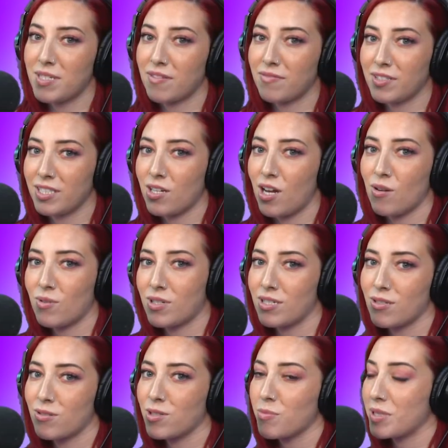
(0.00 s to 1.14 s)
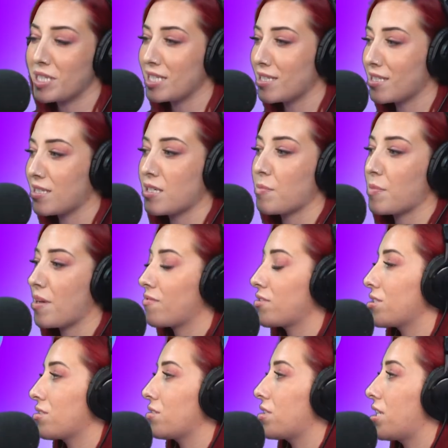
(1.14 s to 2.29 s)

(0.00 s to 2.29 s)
definitely not one of those comedians that's up every single